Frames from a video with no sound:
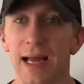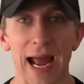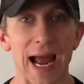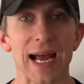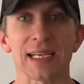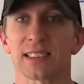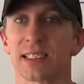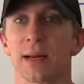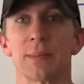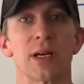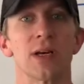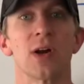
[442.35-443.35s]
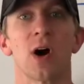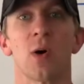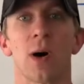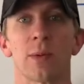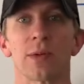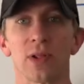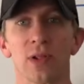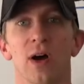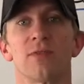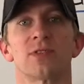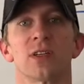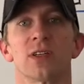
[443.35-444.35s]
Ask, let me know. I would
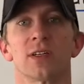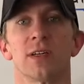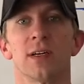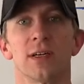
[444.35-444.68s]
love to